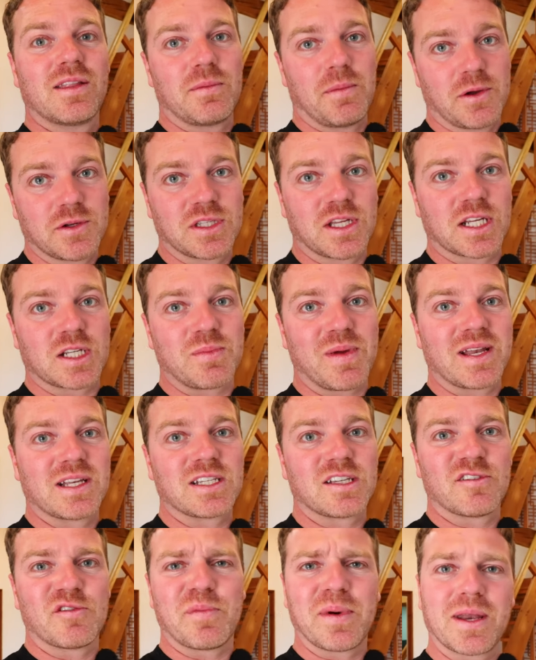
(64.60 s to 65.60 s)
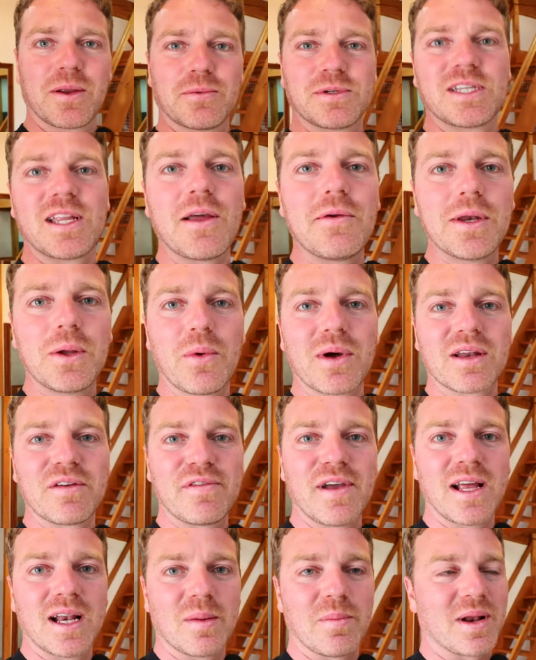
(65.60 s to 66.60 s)
the most expensive, but it was the only one
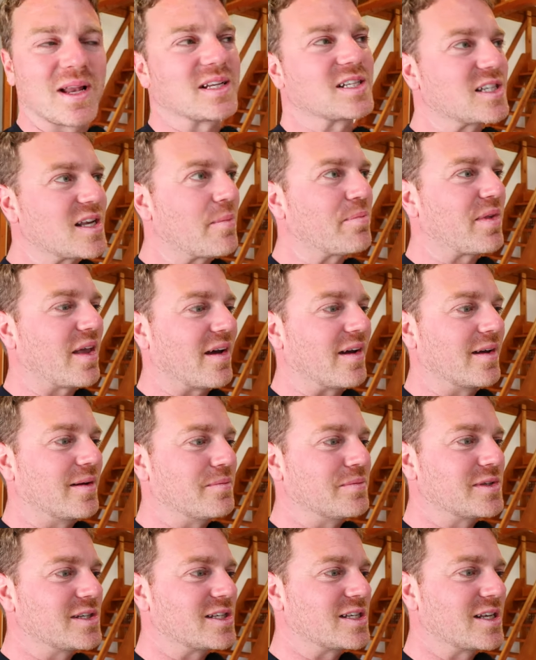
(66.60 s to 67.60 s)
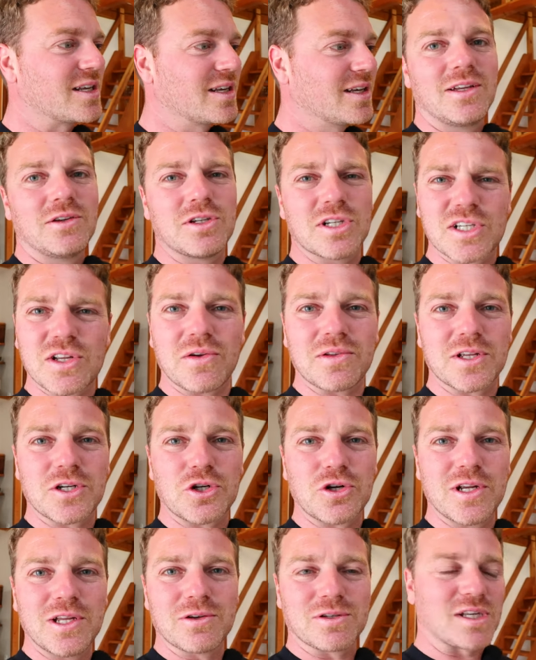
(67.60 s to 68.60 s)
available, and sometimes you just got to
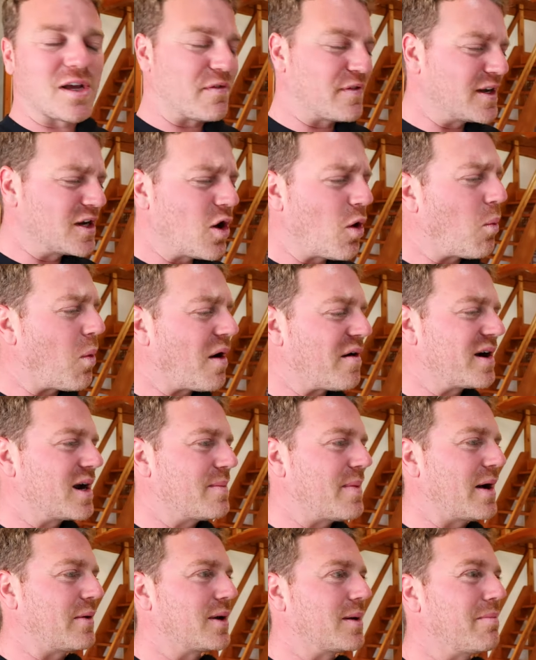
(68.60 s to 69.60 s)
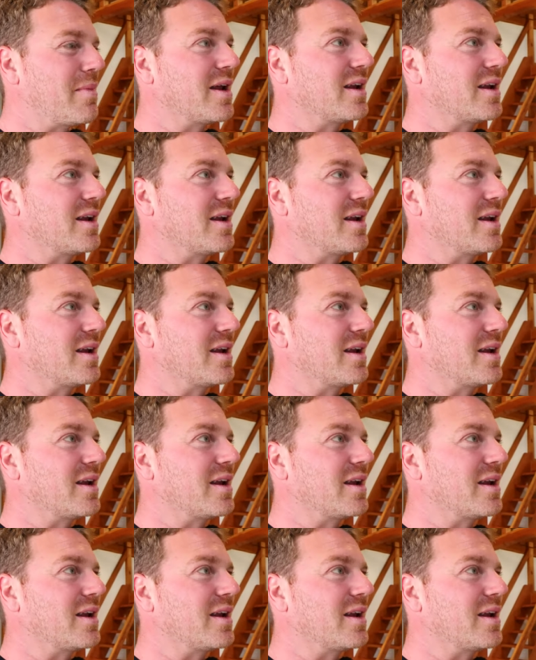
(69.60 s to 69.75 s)
treat yourself and not worry about the